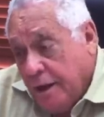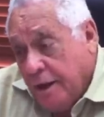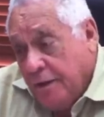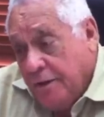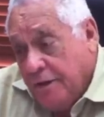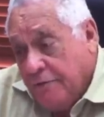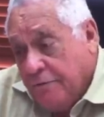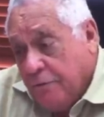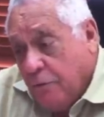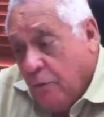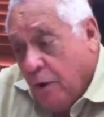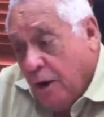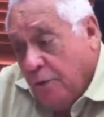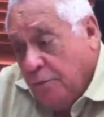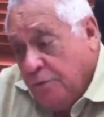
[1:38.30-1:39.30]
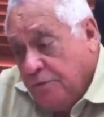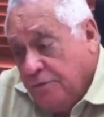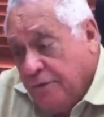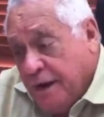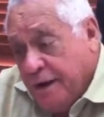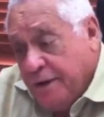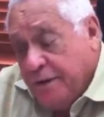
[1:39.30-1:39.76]
And therefore one would
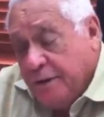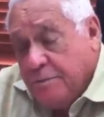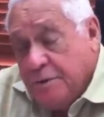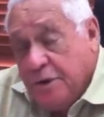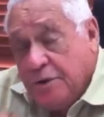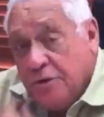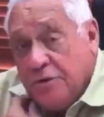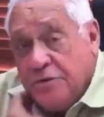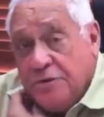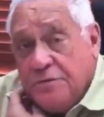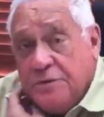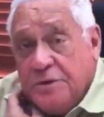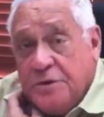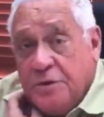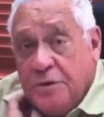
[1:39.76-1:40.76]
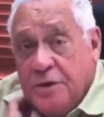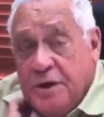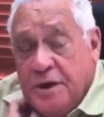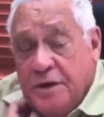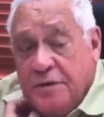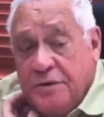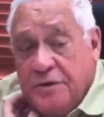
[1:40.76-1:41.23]
find that because of the
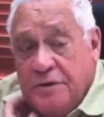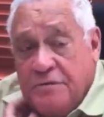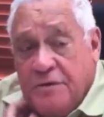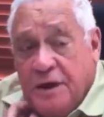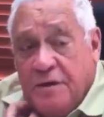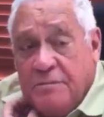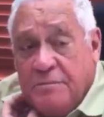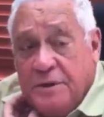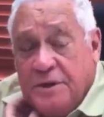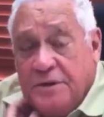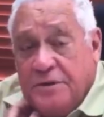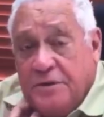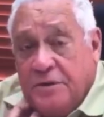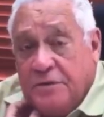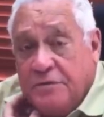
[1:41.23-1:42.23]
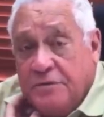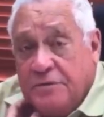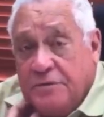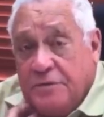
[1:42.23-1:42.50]
growing and the development of